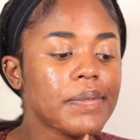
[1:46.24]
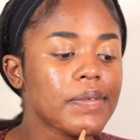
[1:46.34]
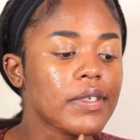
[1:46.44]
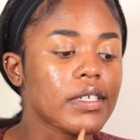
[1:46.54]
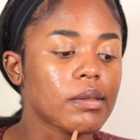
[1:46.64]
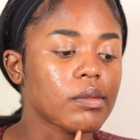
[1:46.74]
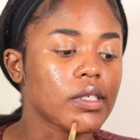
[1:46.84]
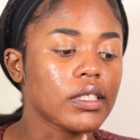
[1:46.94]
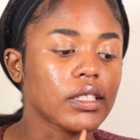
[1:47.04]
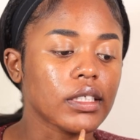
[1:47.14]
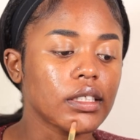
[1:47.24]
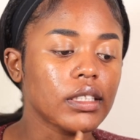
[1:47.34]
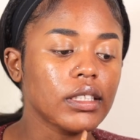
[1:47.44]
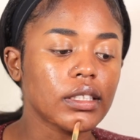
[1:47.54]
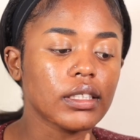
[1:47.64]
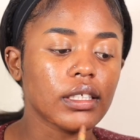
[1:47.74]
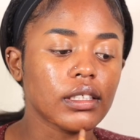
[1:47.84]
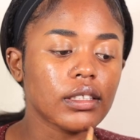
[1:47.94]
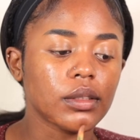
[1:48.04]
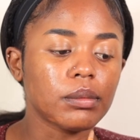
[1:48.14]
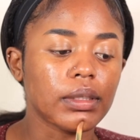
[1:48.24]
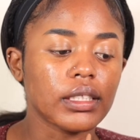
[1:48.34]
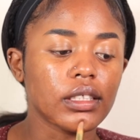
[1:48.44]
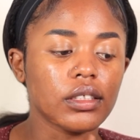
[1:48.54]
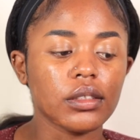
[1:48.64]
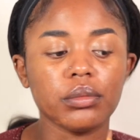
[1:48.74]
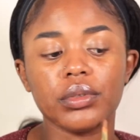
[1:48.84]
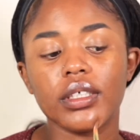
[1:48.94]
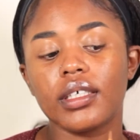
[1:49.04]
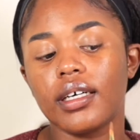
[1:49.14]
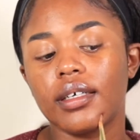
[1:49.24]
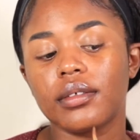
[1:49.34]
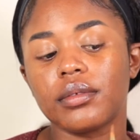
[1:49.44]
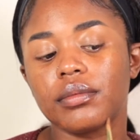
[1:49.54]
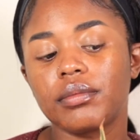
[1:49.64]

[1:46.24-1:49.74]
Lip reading: for some reasons I still manage to break out